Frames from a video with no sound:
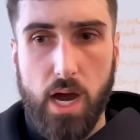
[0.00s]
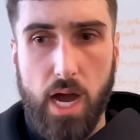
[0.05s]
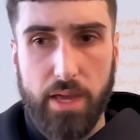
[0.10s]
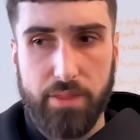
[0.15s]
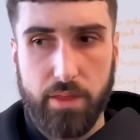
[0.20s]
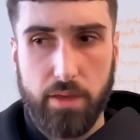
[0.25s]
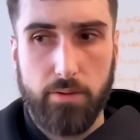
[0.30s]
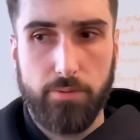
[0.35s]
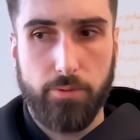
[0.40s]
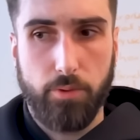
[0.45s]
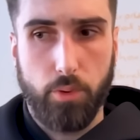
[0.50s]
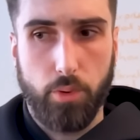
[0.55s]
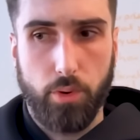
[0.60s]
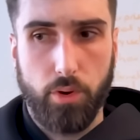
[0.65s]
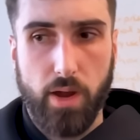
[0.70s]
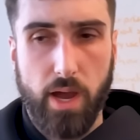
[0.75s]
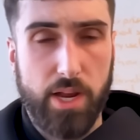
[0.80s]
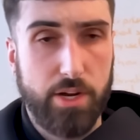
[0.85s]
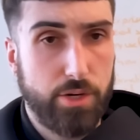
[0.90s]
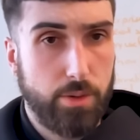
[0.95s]
I think
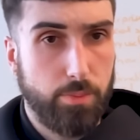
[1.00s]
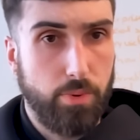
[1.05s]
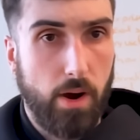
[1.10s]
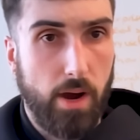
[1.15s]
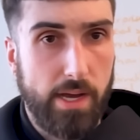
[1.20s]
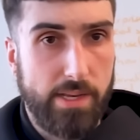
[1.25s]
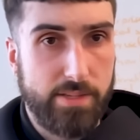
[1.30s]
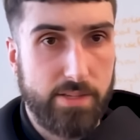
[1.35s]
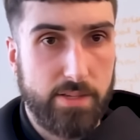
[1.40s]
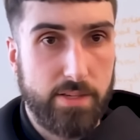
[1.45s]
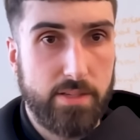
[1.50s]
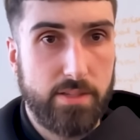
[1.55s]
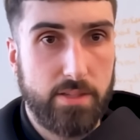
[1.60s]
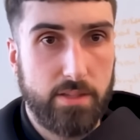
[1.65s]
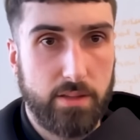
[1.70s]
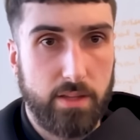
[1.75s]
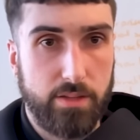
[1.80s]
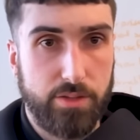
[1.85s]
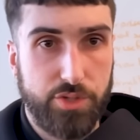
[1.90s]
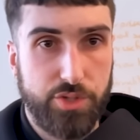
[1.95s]
for enterprises
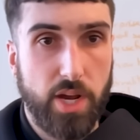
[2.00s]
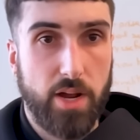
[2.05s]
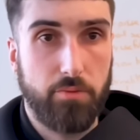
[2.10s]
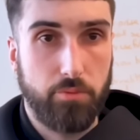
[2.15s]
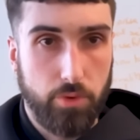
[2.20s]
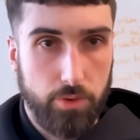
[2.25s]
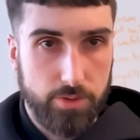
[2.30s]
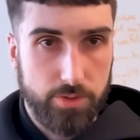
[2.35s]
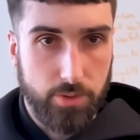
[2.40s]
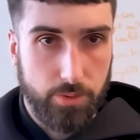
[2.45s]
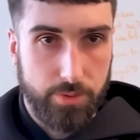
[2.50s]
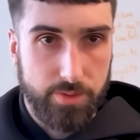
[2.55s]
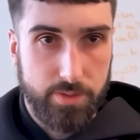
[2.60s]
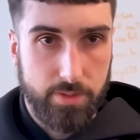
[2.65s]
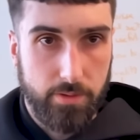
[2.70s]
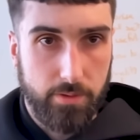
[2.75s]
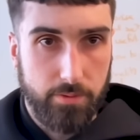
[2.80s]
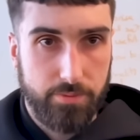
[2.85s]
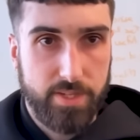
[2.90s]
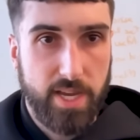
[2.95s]
and the general sorts
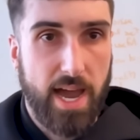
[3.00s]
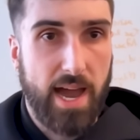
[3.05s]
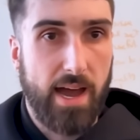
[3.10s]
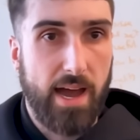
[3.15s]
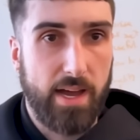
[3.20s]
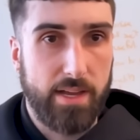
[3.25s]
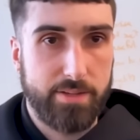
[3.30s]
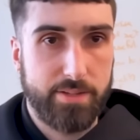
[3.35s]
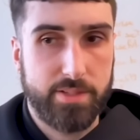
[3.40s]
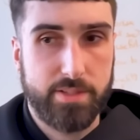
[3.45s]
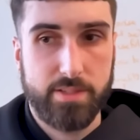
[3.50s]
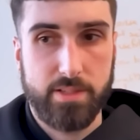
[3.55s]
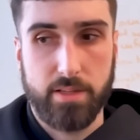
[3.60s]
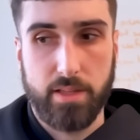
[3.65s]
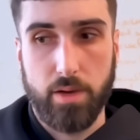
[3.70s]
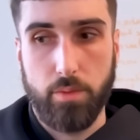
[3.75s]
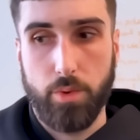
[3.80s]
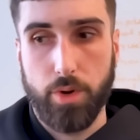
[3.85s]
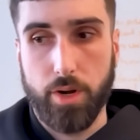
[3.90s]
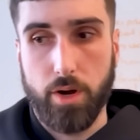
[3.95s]
of tasks
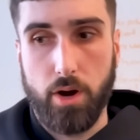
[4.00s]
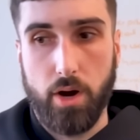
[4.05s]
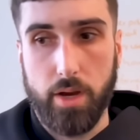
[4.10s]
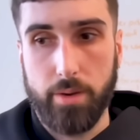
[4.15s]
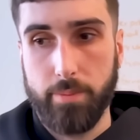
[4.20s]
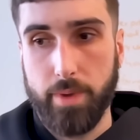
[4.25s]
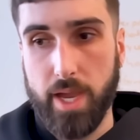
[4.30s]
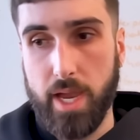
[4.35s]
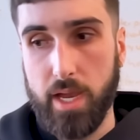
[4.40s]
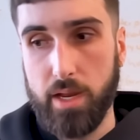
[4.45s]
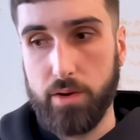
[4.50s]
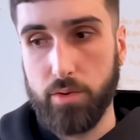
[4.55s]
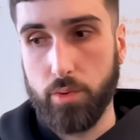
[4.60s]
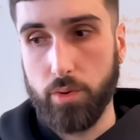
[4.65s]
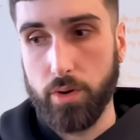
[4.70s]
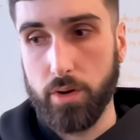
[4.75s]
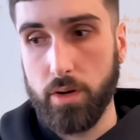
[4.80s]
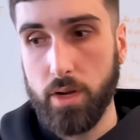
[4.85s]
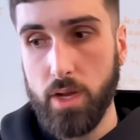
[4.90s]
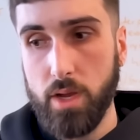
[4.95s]
that they want to automate
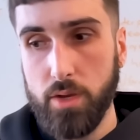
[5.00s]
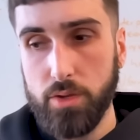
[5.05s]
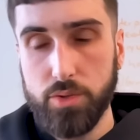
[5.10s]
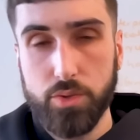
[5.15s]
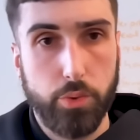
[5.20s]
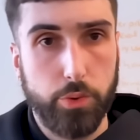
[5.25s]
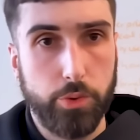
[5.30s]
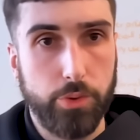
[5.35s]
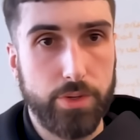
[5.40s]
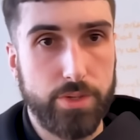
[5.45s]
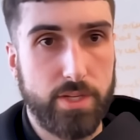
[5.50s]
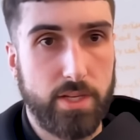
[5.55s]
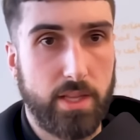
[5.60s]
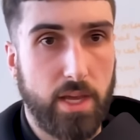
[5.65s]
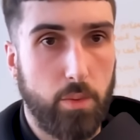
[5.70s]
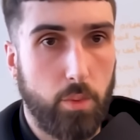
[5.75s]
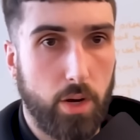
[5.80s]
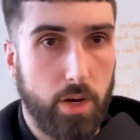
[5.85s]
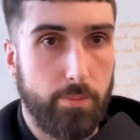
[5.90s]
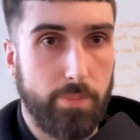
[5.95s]
or tools that
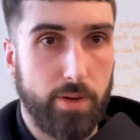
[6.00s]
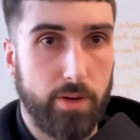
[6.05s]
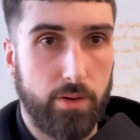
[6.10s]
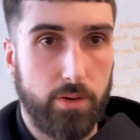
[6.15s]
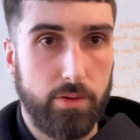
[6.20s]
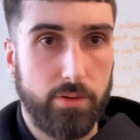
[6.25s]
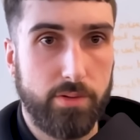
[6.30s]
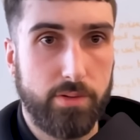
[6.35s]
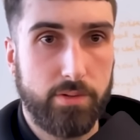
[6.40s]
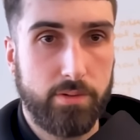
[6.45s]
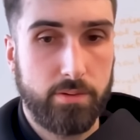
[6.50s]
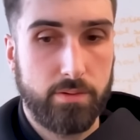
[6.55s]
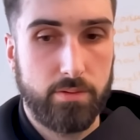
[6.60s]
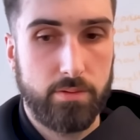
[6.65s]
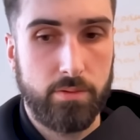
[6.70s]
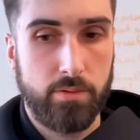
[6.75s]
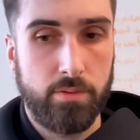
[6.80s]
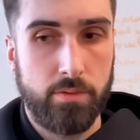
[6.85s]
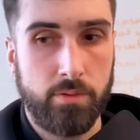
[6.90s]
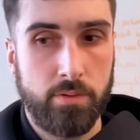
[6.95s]
they want to build,
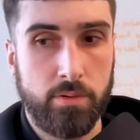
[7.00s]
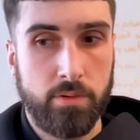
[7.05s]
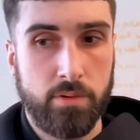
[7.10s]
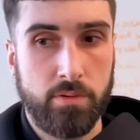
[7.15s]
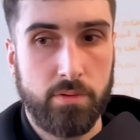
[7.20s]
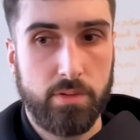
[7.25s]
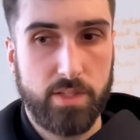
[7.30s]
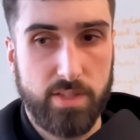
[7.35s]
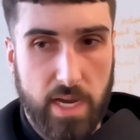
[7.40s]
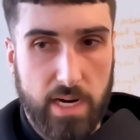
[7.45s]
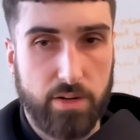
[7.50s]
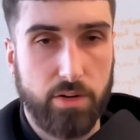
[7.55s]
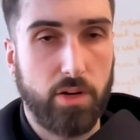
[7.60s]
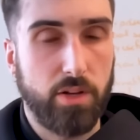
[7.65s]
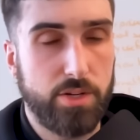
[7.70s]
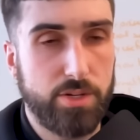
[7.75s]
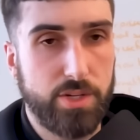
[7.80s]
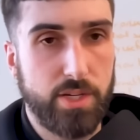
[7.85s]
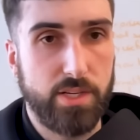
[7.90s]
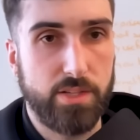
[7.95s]
the
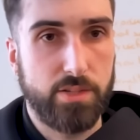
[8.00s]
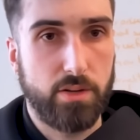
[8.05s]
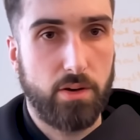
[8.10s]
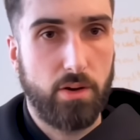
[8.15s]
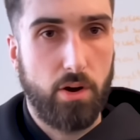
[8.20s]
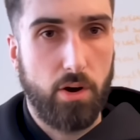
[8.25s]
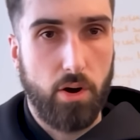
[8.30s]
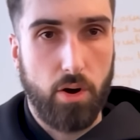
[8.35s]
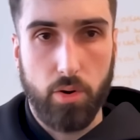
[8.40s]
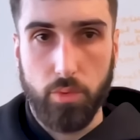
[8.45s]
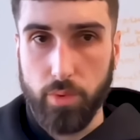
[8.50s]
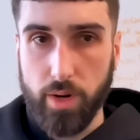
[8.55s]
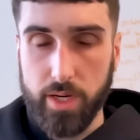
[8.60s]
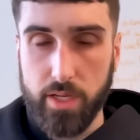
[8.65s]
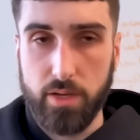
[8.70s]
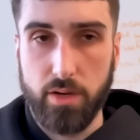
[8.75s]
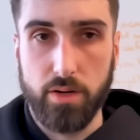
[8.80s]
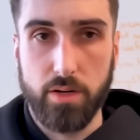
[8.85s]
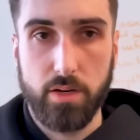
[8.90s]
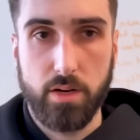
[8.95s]
technology is
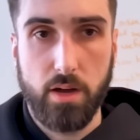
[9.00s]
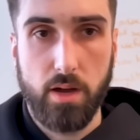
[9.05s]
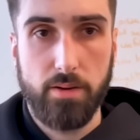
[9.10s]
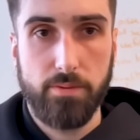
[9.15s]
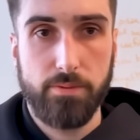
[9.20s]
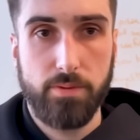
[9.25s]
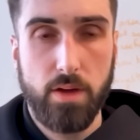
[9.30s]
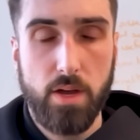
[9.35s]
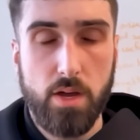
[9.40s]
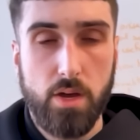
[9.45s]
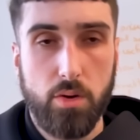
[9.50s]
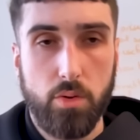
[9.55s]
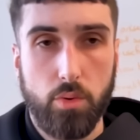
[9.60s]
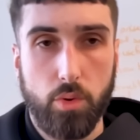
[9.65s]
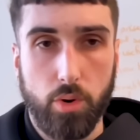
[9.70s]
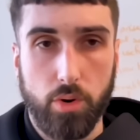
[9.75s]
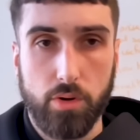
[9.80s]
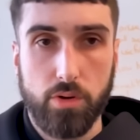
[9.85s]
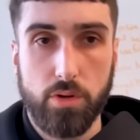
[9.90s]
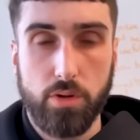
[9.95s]
already good enough
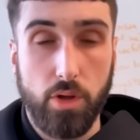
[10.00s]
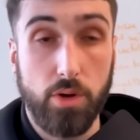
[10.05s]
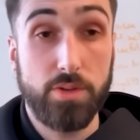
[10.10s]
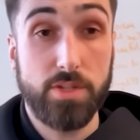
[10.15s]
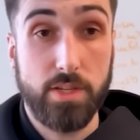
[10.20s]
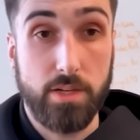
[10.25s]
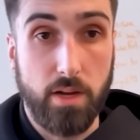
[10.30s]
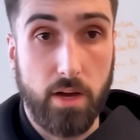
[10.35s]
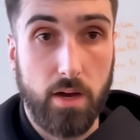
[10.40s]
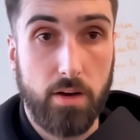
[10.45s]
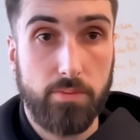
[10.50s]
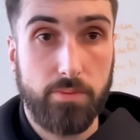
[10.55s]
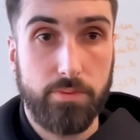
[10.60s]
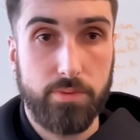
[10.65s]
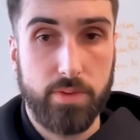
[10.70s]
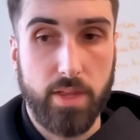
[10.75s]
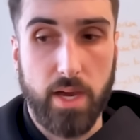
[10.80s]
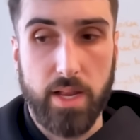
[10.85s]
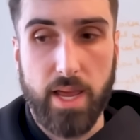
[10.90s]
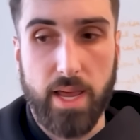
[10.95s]
or close enough
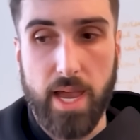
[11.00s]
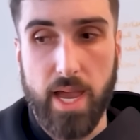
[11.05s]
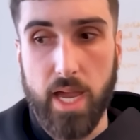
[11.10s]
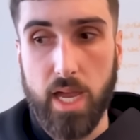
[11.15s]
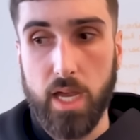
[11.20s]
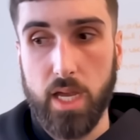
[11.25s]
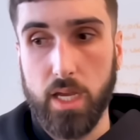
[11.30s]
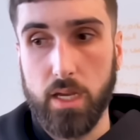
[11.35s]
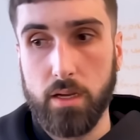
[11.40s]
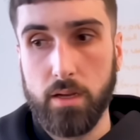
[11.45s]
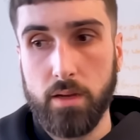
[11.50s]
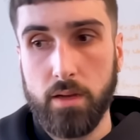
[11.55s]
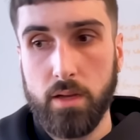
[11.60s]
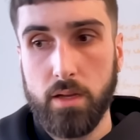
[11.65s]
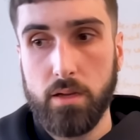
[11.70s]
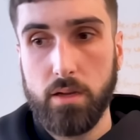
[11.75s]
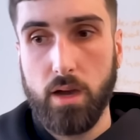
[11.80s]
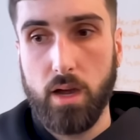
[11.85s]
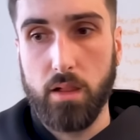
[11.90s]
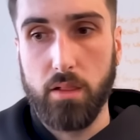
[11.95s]
that a
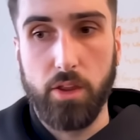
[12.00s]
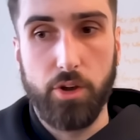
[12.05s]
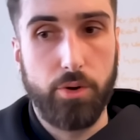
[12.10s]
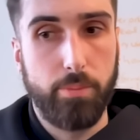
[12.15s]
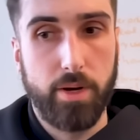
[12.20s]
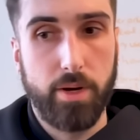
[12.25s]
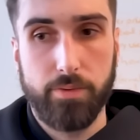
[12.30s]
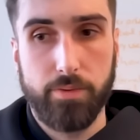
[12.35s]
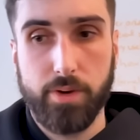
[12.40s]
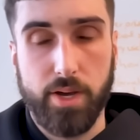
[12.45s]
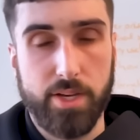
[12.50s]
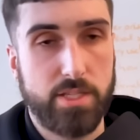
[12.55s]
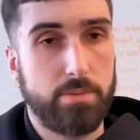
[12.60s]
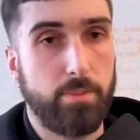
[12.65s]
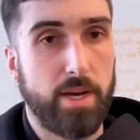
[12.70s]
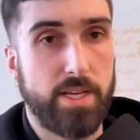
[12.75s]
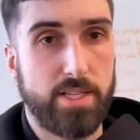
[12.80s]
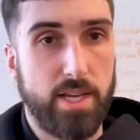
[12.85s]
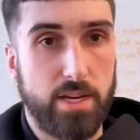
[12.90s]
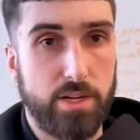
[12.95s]
little bit of
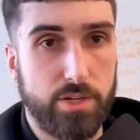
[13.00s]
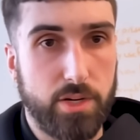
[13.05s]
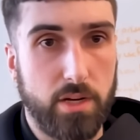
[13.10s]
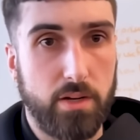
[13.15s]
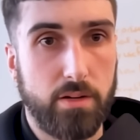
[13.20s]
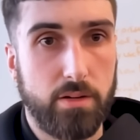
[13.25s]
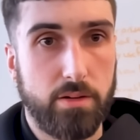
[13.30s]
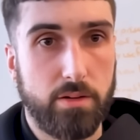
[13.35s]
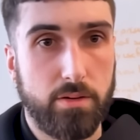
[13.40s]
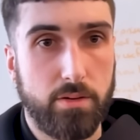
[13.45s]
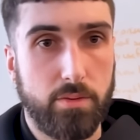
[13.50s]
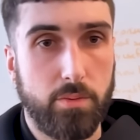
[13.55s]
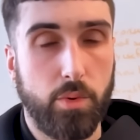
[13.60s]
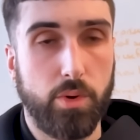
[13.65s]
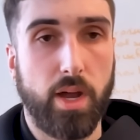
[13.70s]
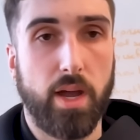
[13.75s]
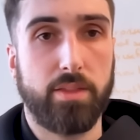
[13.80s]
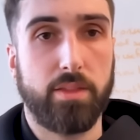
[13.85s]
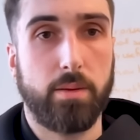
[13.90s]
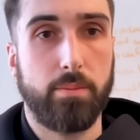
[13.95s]
customization
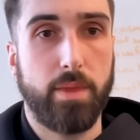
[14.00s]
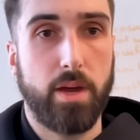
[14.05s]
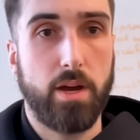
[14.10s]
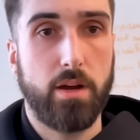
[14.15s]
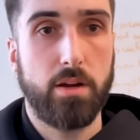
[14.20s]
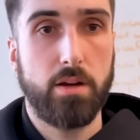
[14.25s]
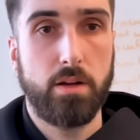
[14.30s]
will get them there.